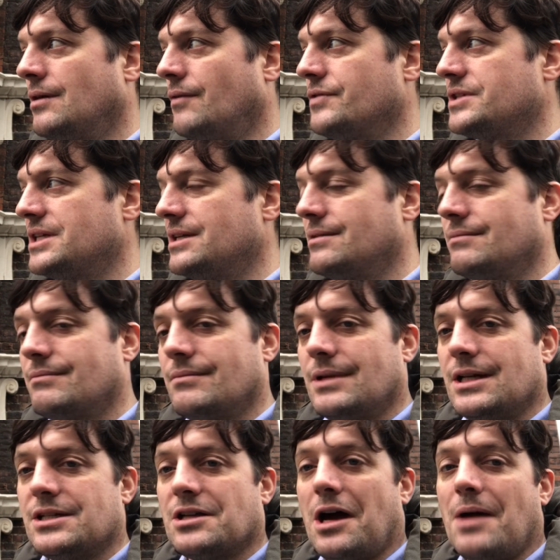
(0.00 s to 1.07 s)
Obviously,
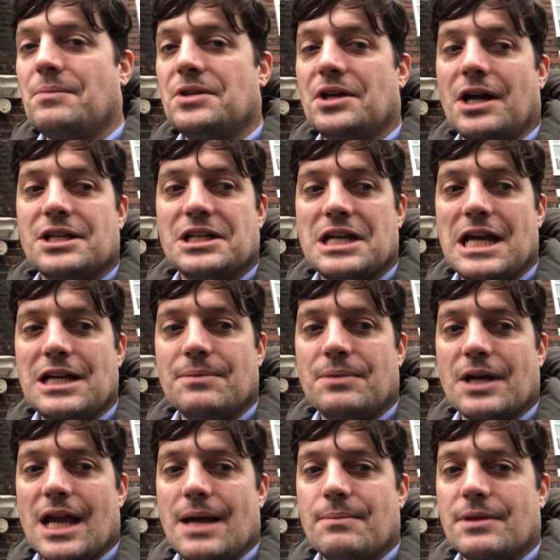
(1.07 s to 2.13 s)
in time, the United Kingdom
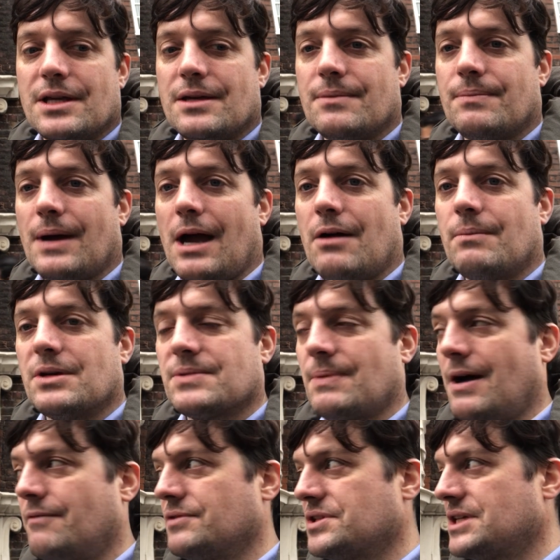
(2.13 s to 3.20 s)
became the power, most
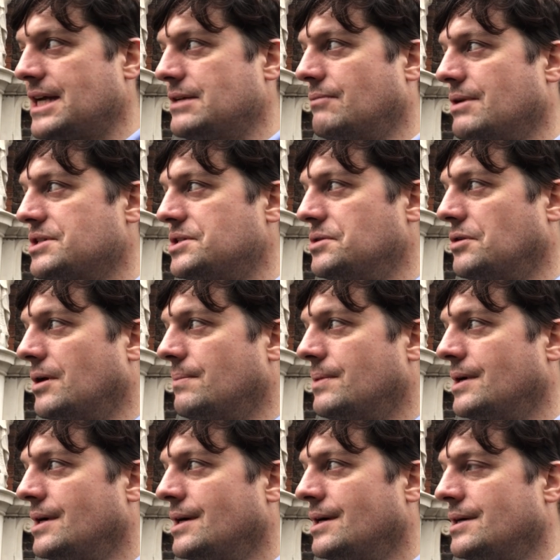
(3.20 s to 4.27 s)
powerful state in Western Europe,
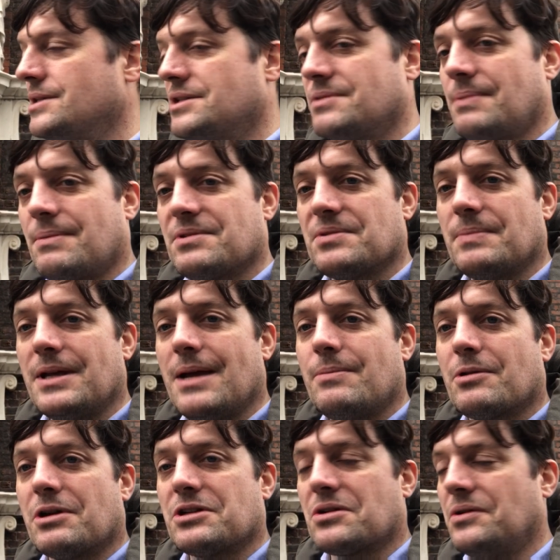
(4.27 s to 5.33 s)
so it's perhaps a bit
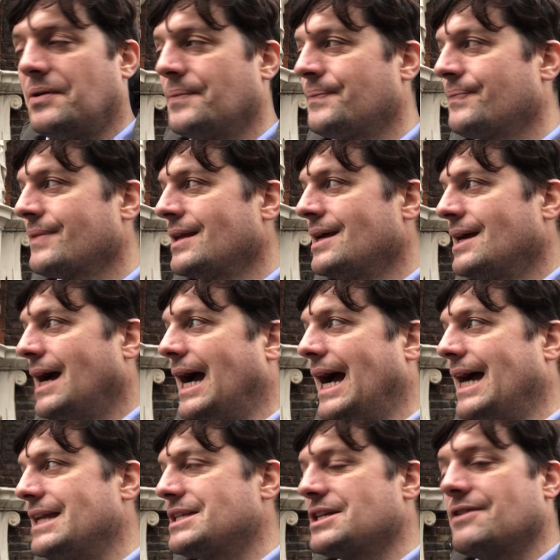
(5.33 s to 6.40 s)
hypocritical.
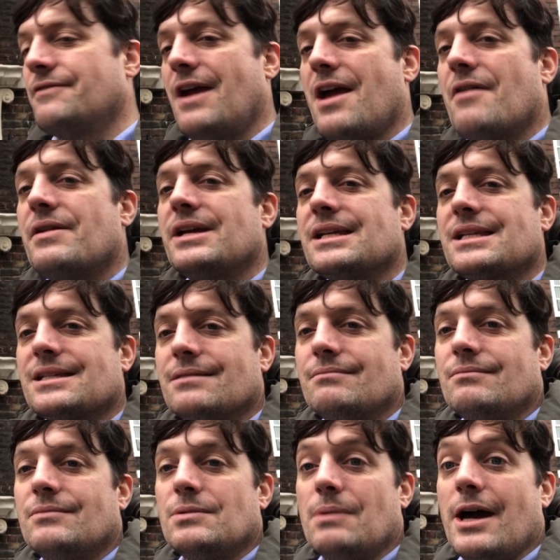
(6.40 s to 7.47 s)
And so various
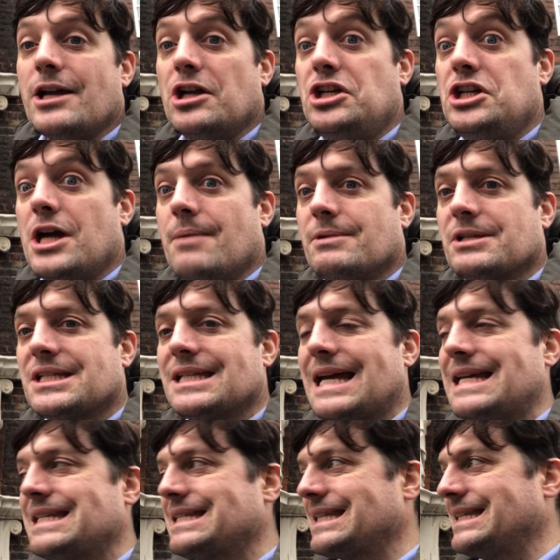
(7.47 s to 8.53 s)
minor German
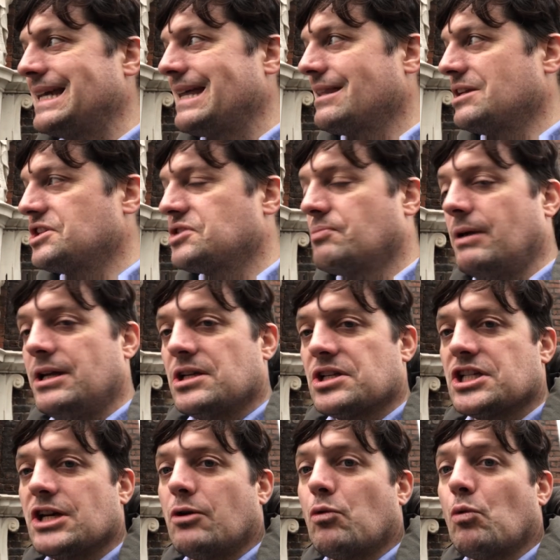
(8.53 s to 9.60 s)
states, the Netherlands, Sweden,
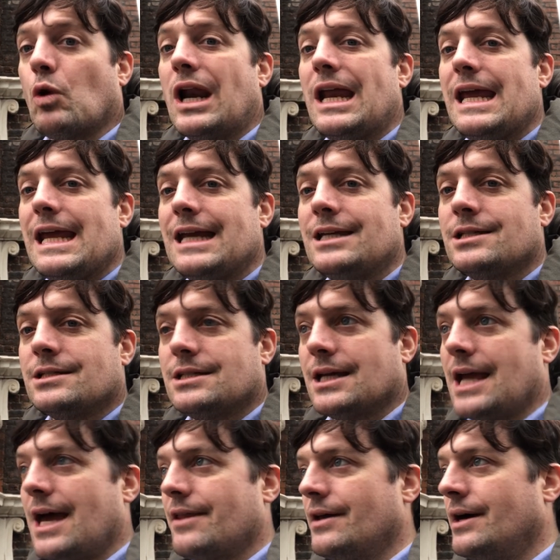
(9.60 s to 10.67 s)
and so on, were leagued
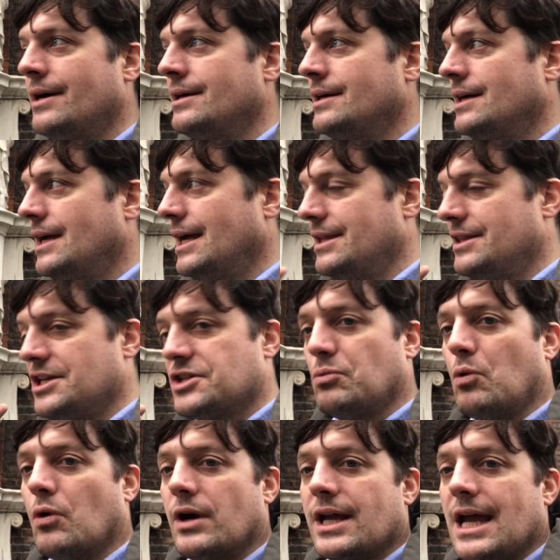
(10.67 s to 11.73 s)
together in this
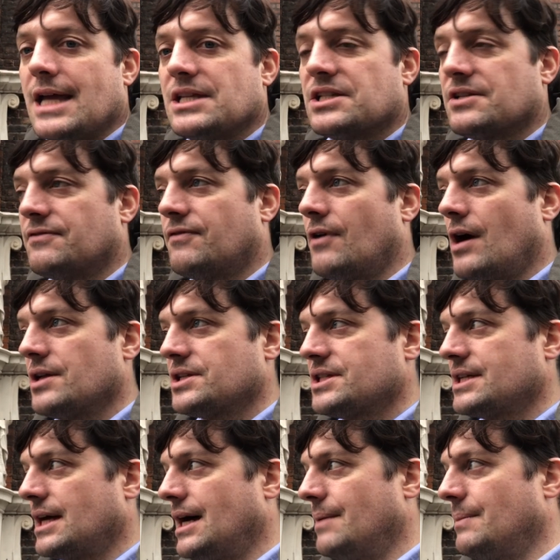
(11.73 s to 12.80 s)
war against
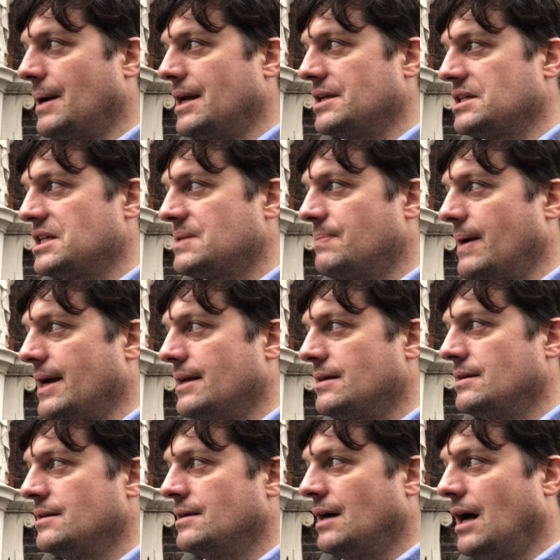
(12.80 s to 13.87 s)
France um, and indeed Spain,
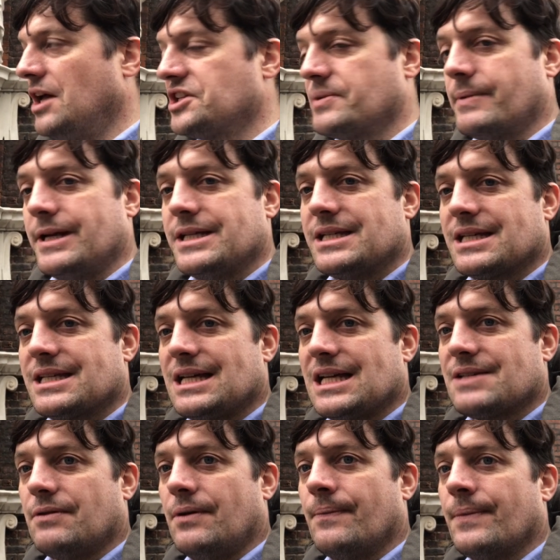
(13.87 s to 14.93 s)
ultimately
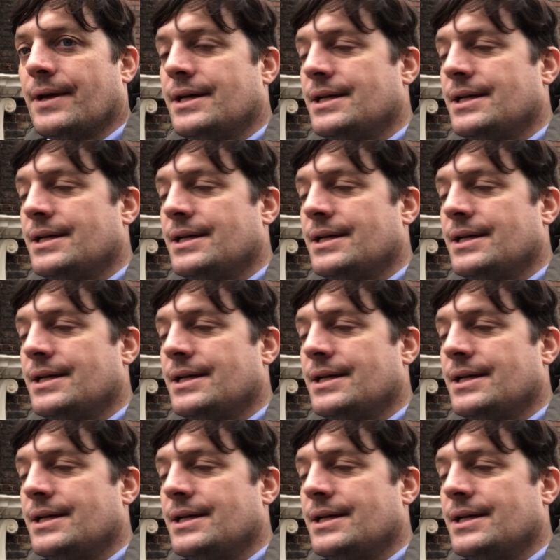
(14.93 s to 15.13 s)
successful.